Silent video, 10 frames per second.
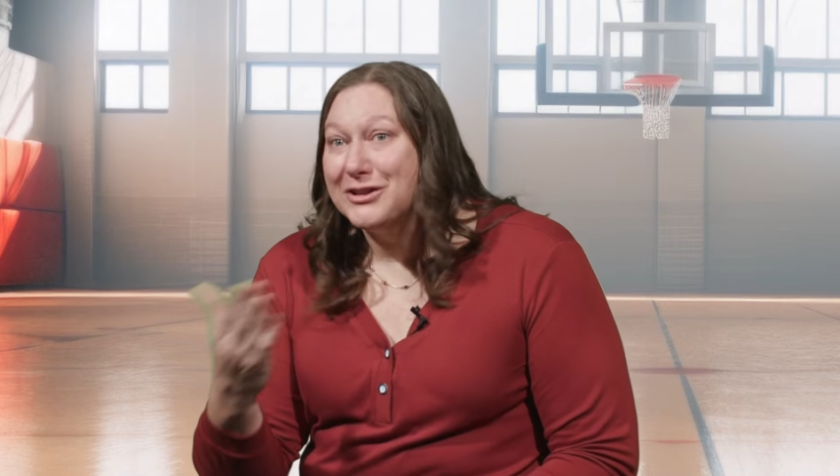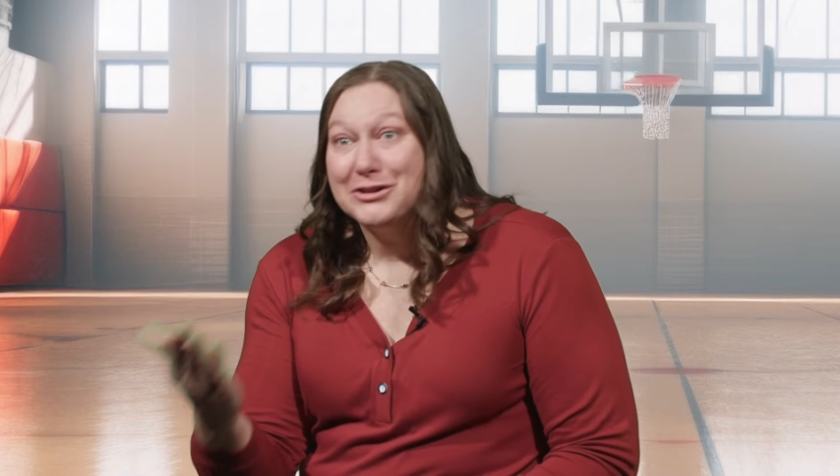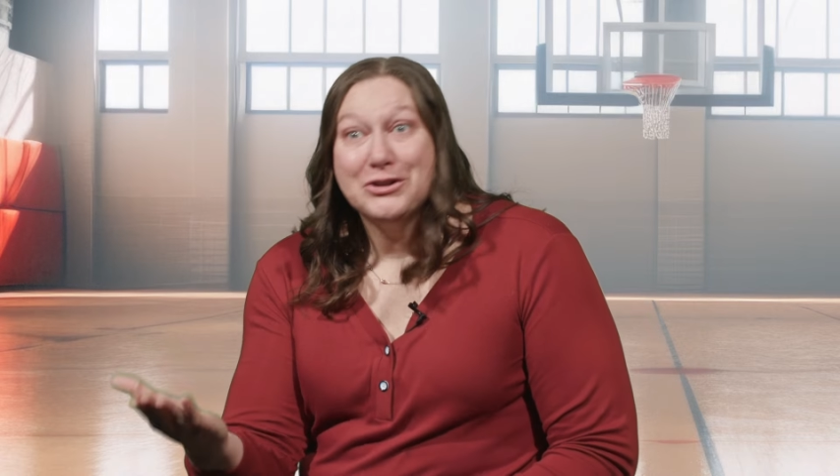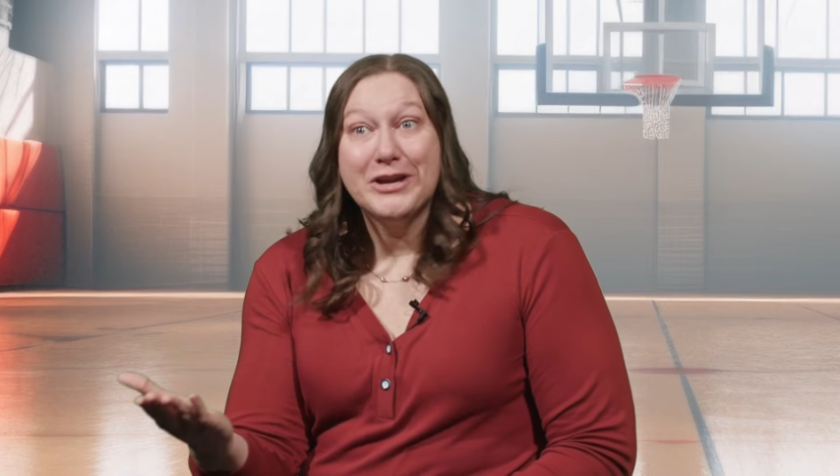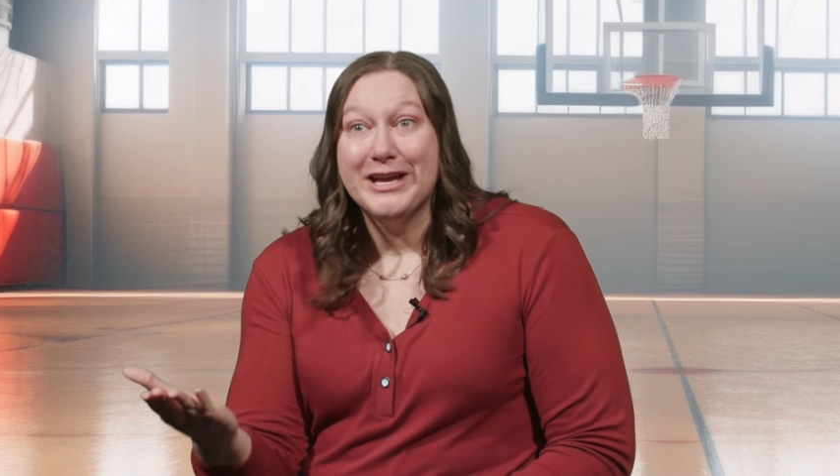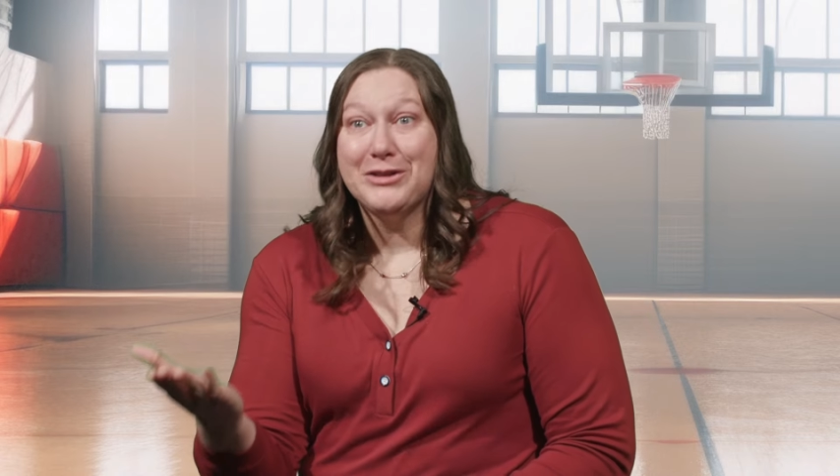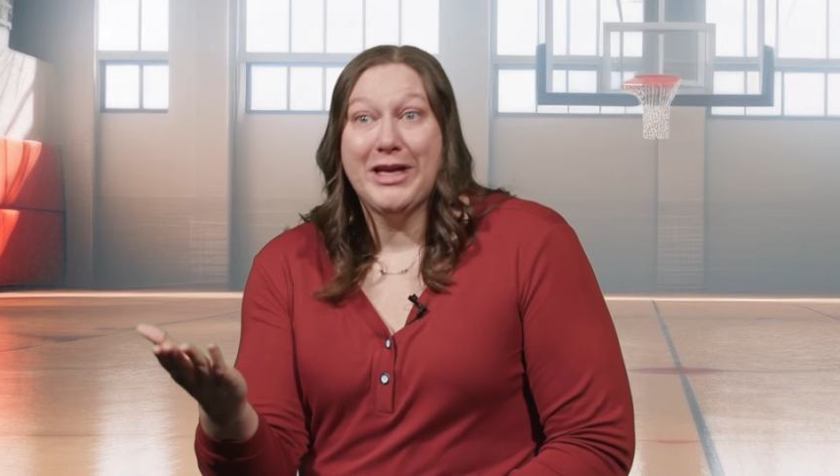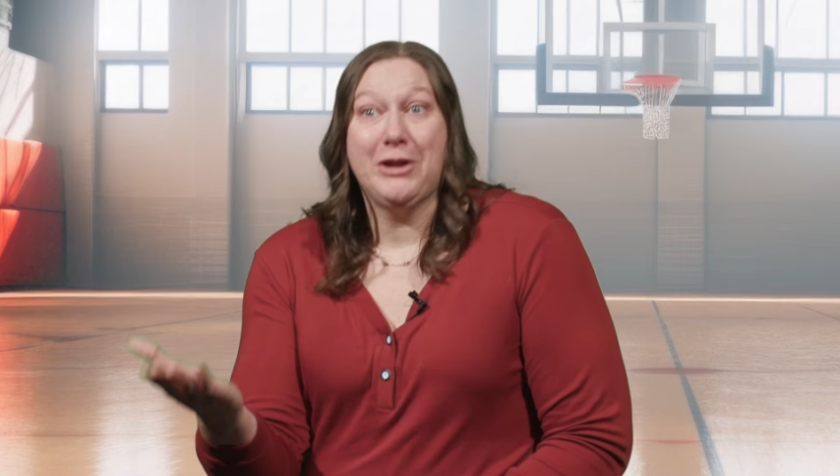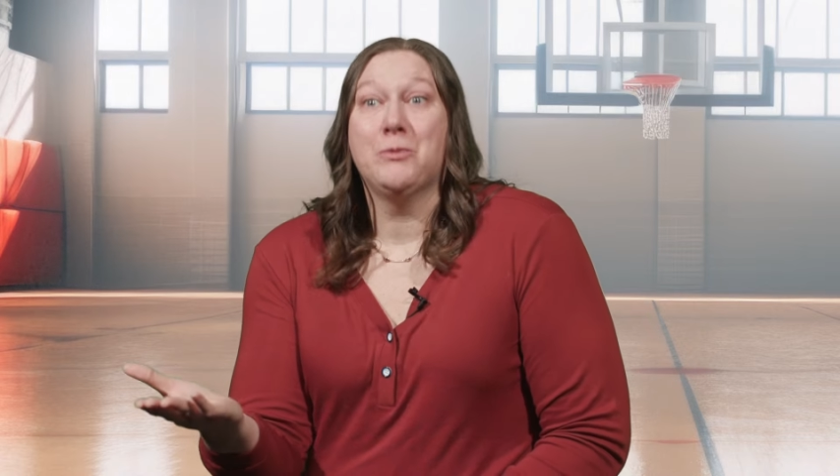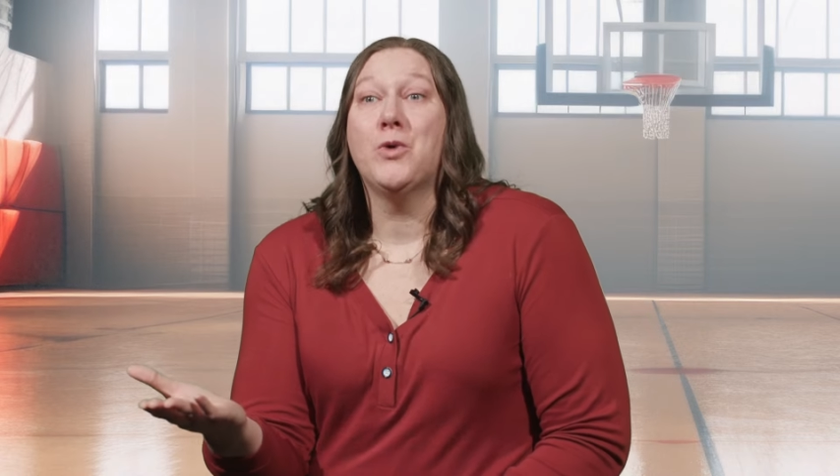look
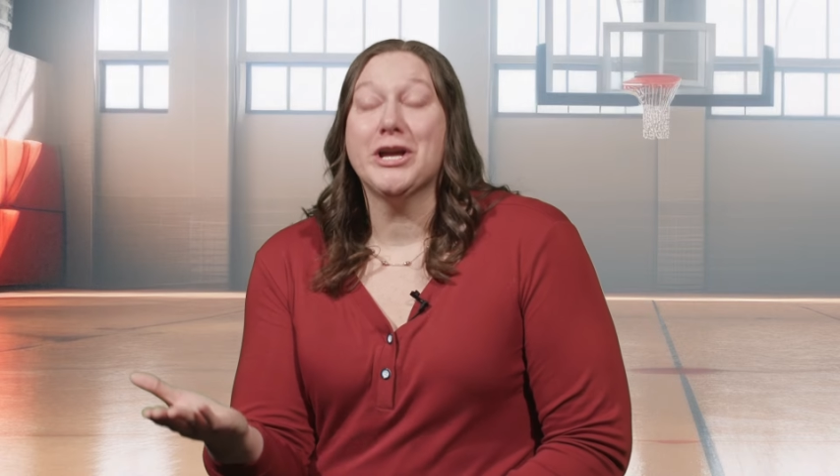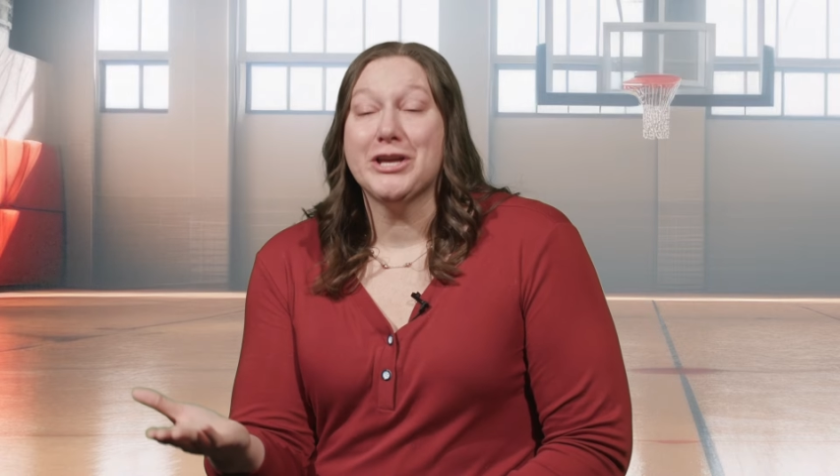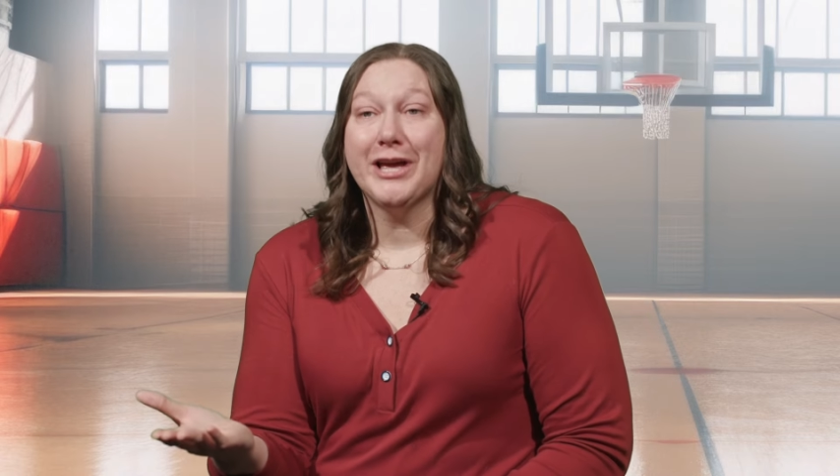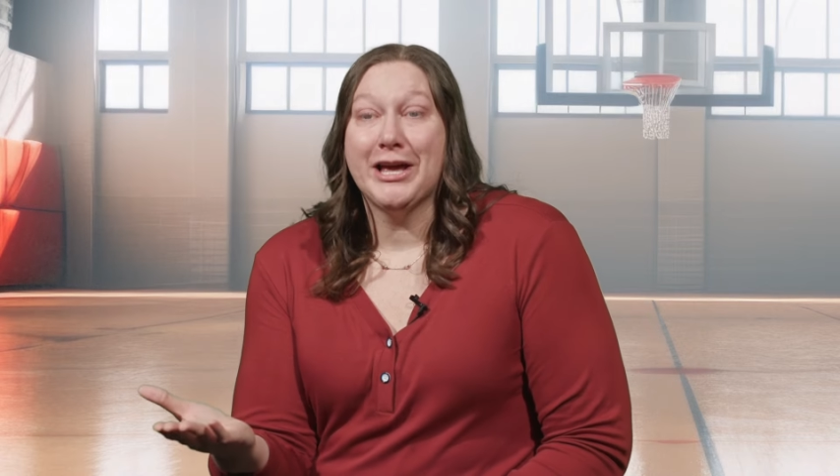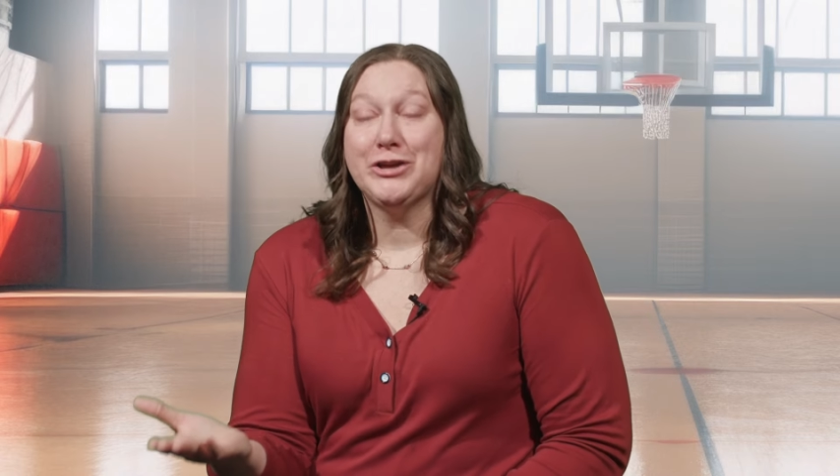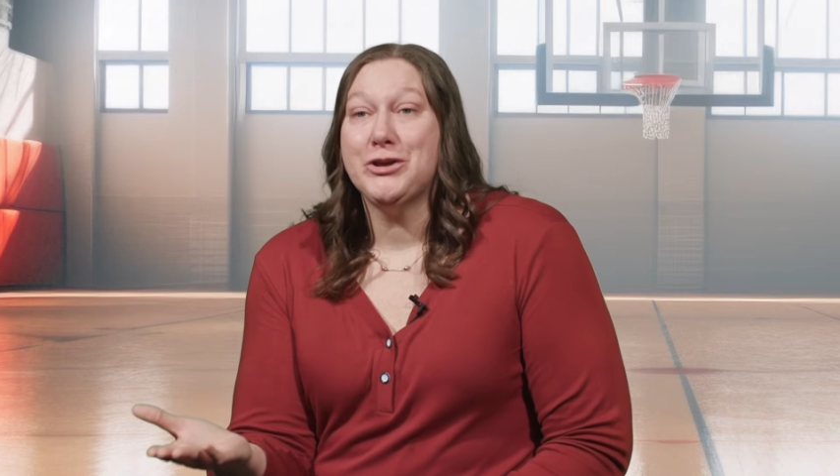at